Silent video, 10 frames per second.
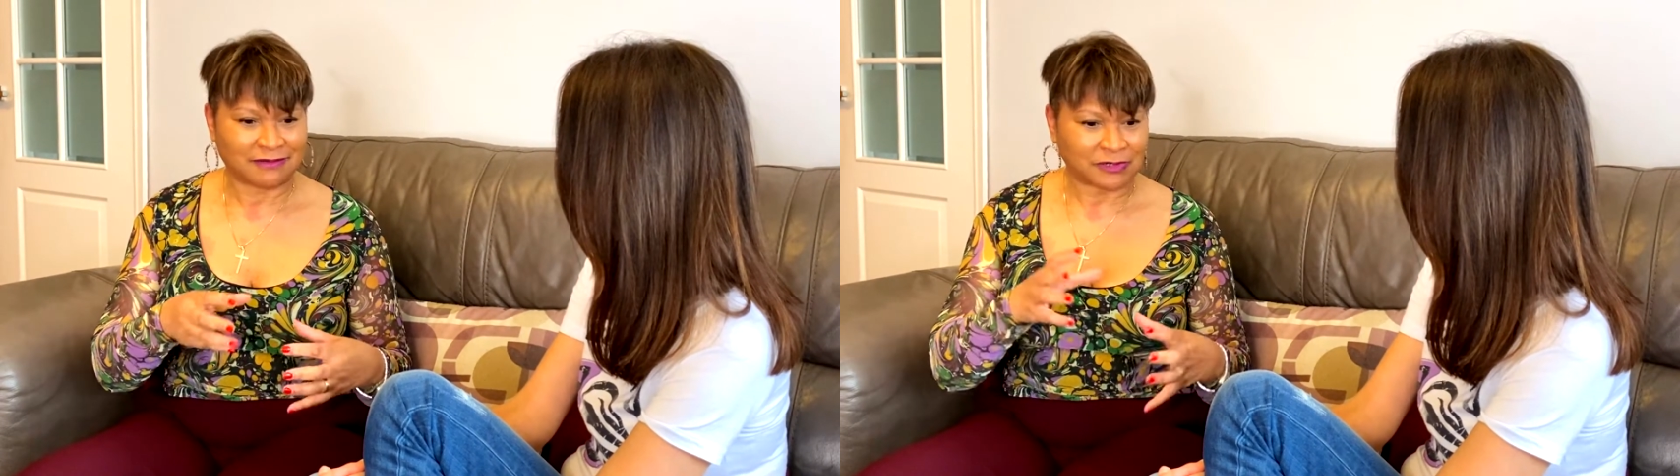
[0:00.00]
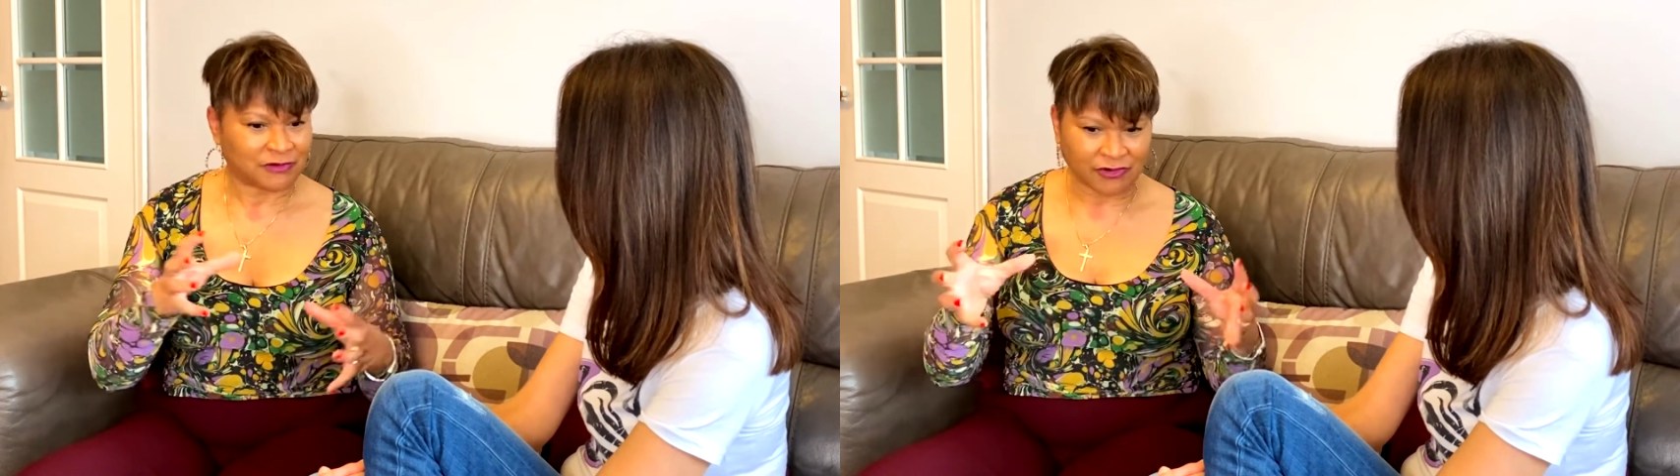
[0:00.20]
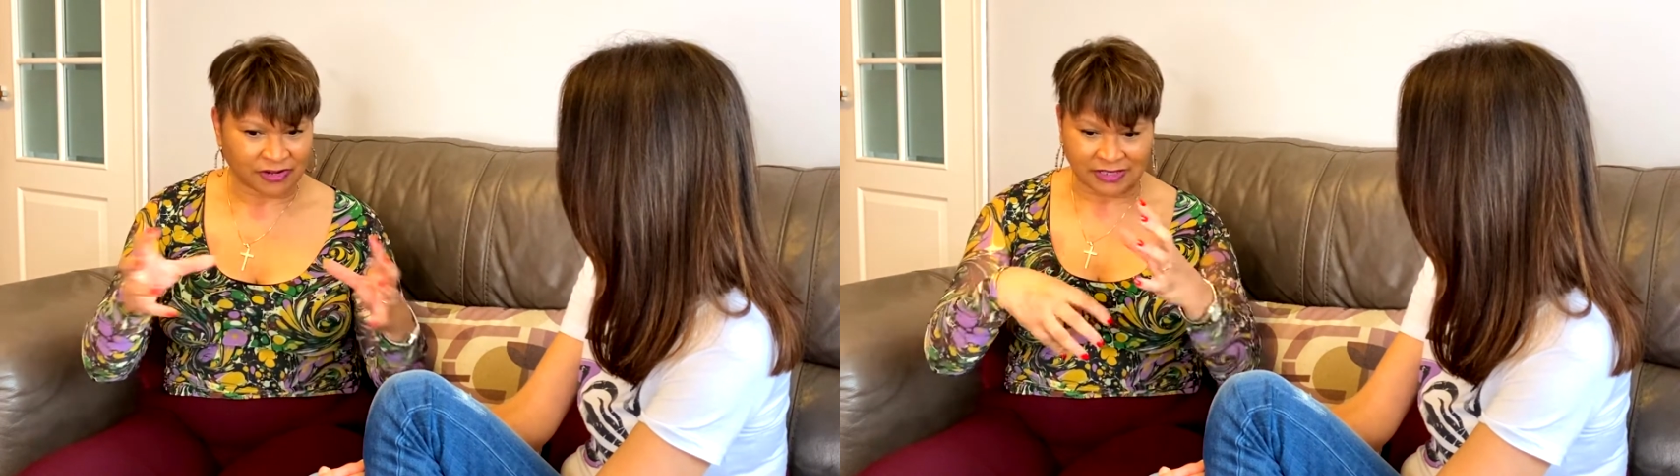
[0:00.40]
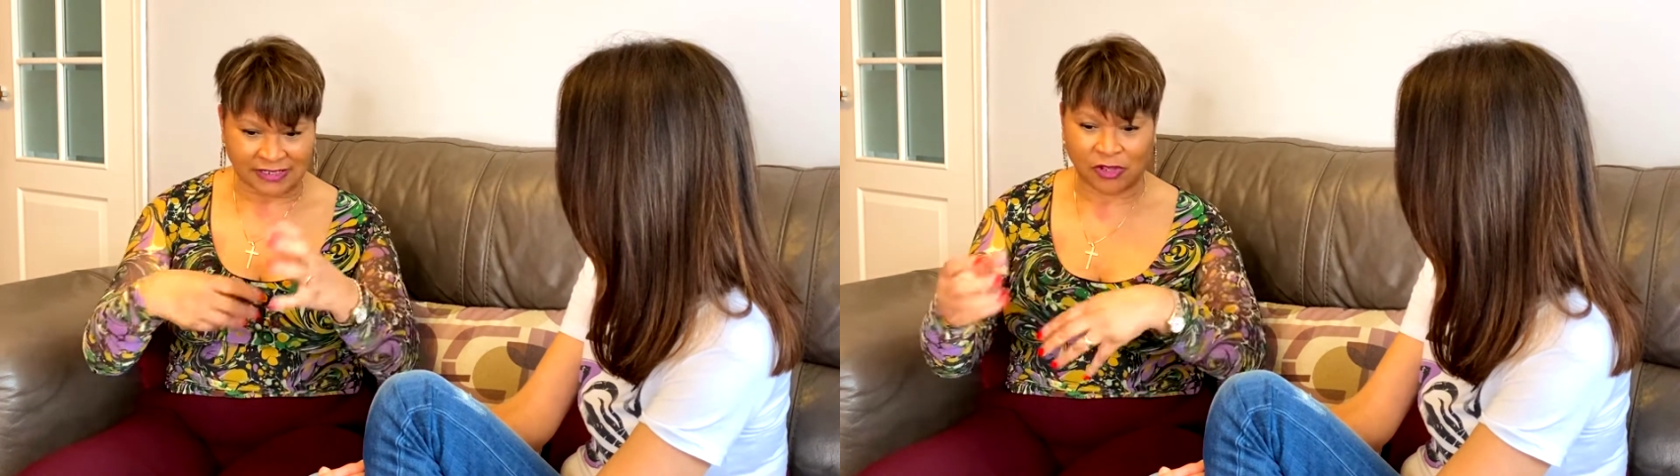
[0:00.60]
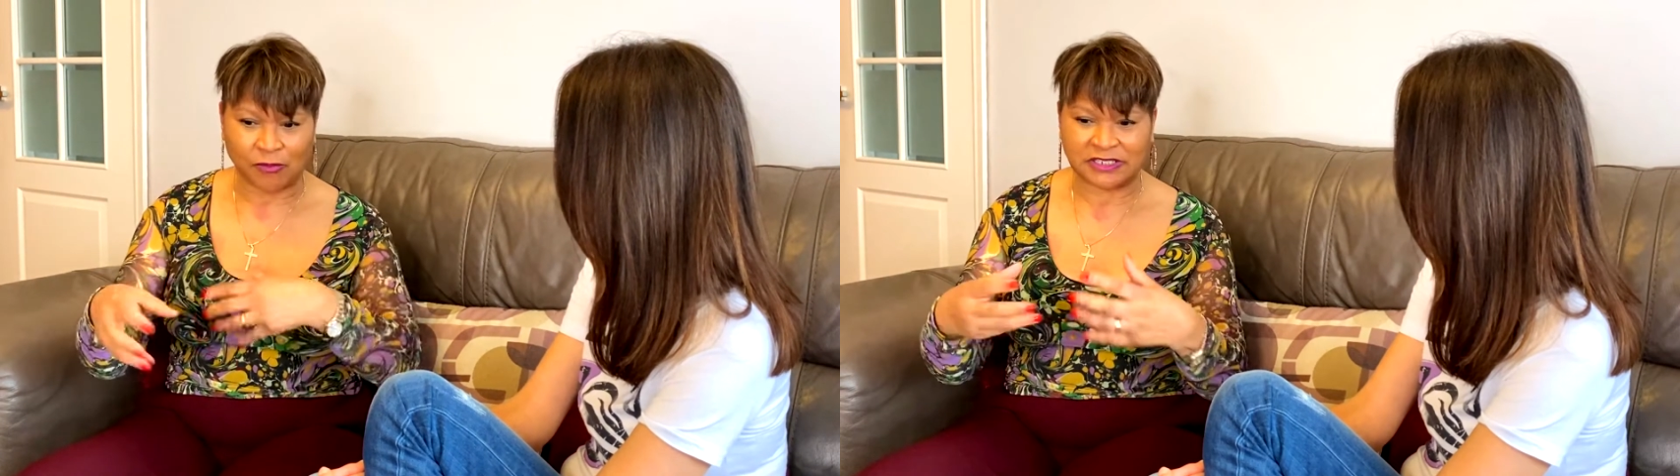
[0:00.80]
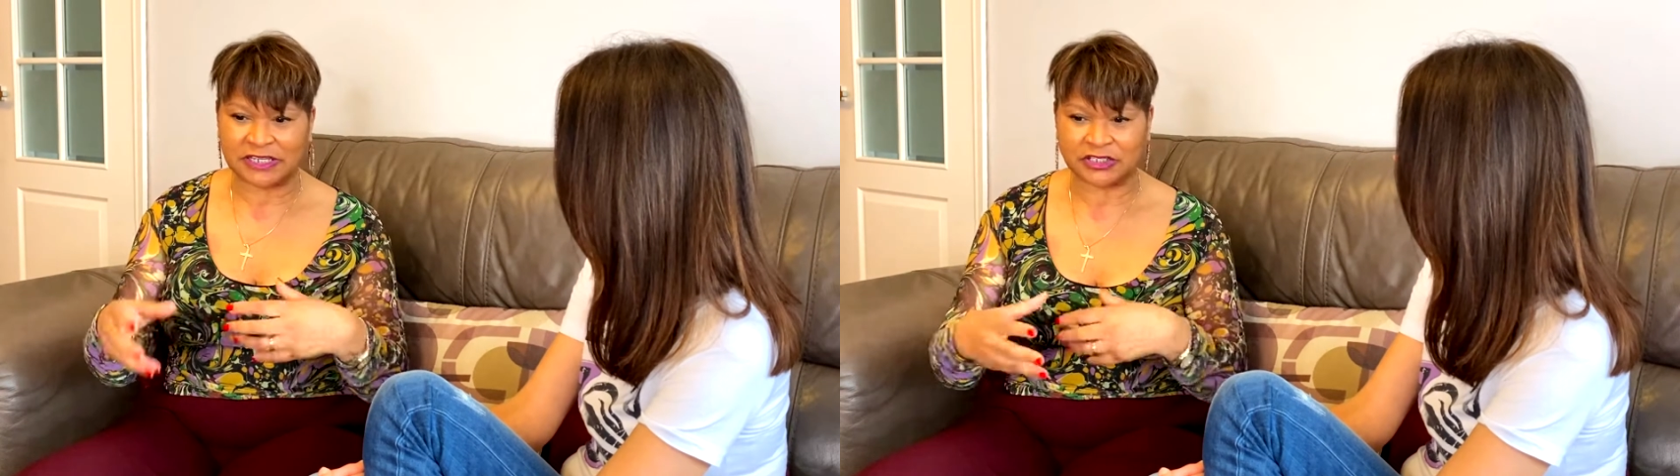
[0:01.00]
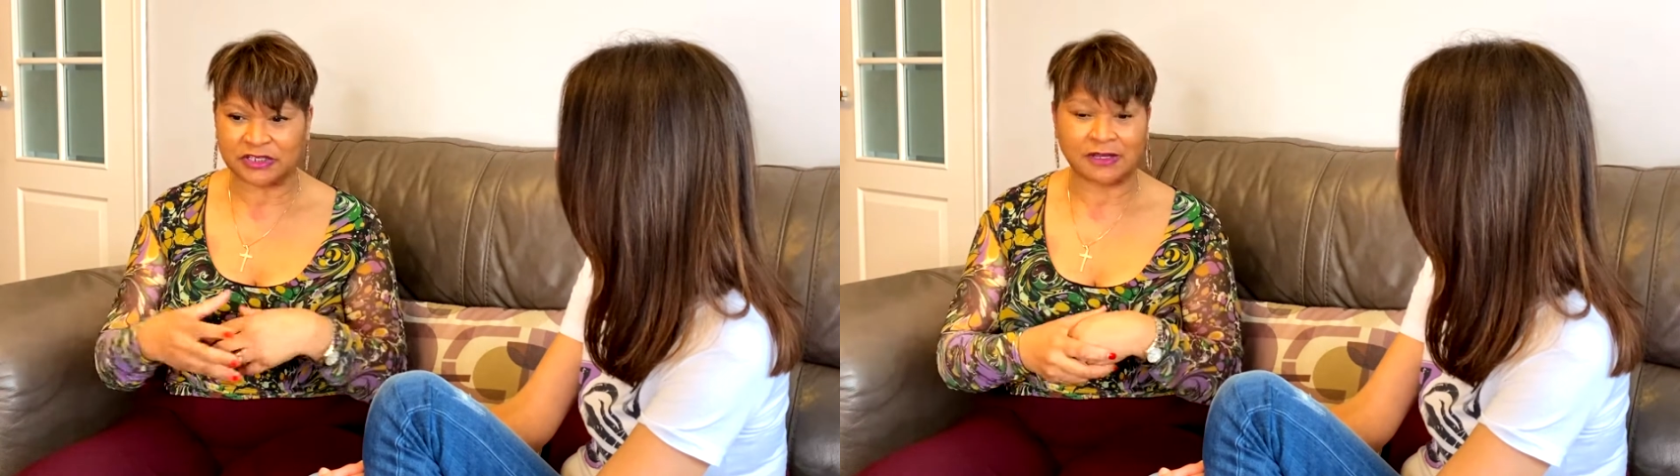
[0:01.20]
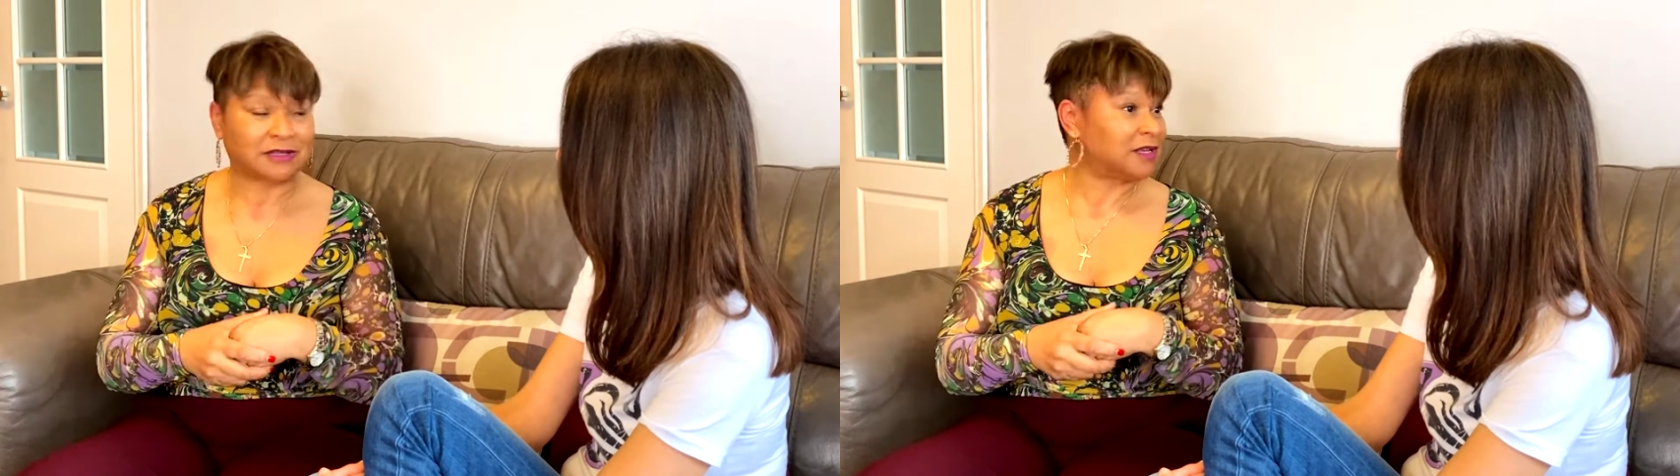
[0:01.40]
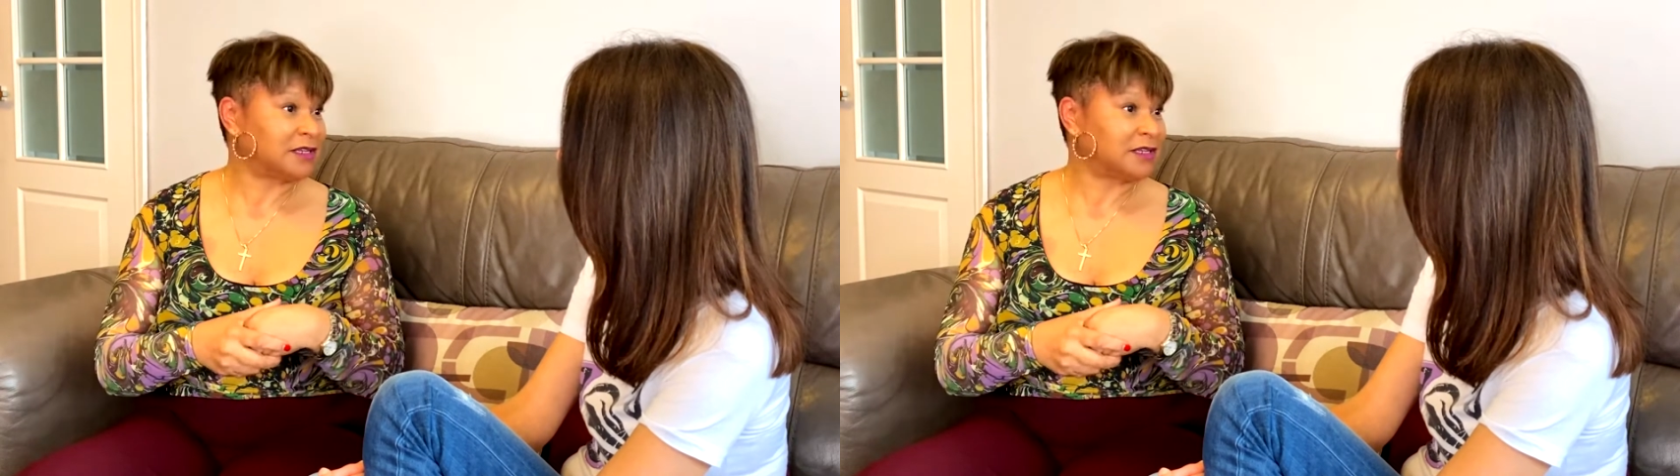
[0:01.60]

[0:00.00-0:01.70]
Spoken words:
were running this competition,